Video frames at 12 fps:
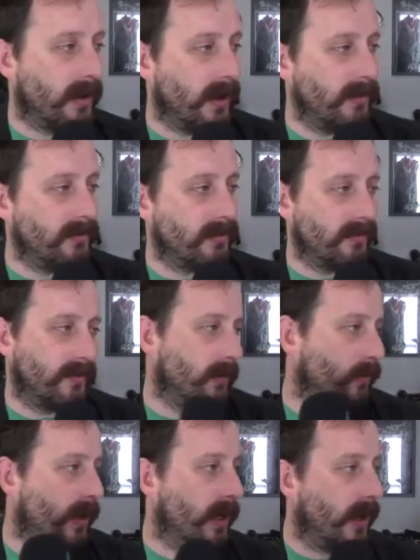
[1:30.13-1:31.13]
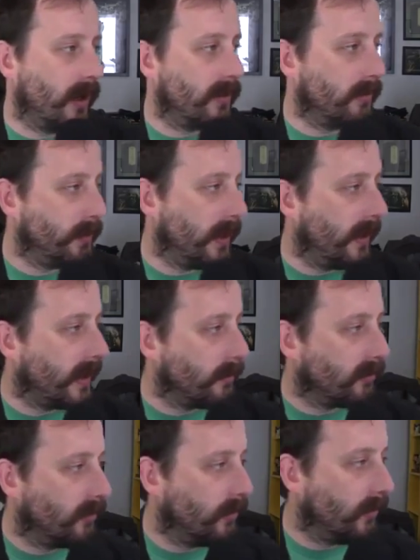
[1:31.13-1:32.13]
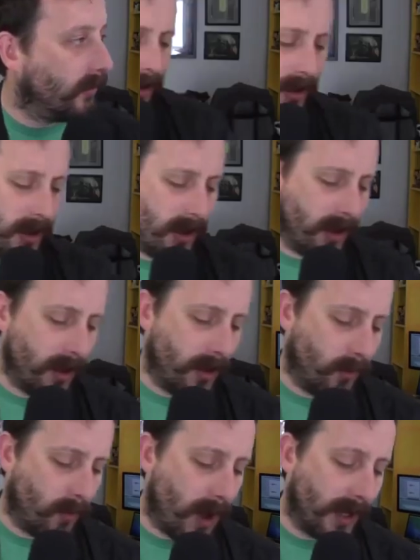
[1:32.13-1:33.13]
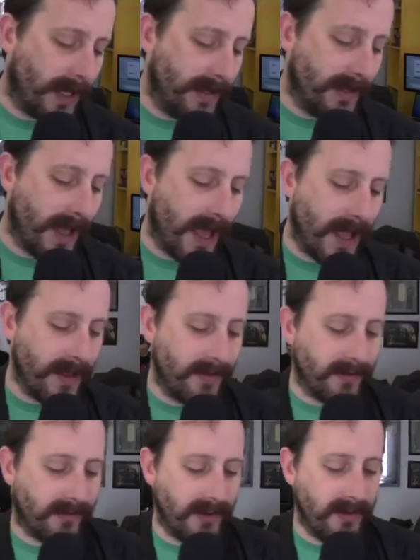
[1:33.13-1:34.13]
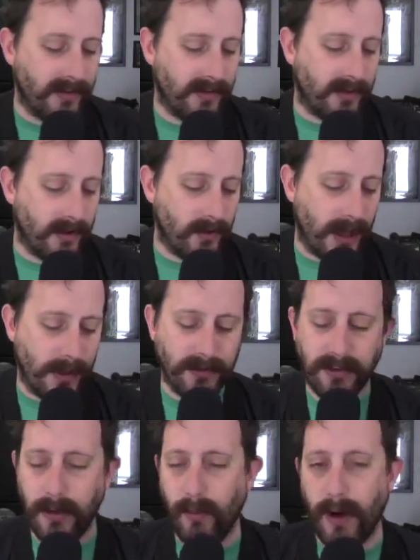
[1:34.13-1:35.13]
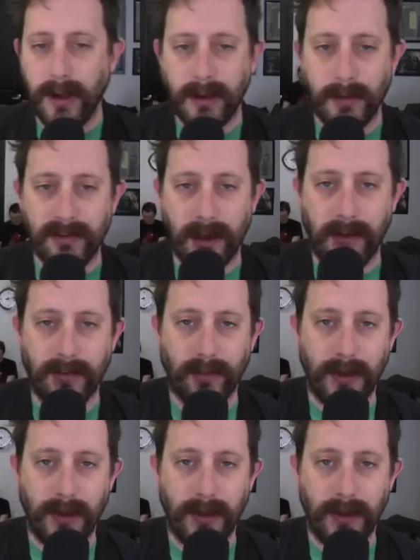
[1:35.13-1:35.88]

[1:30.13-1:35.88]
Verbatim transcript: Heist. I figured why not? The Payday game's cool. Uh, Walking Dead, season two, episode one comes out this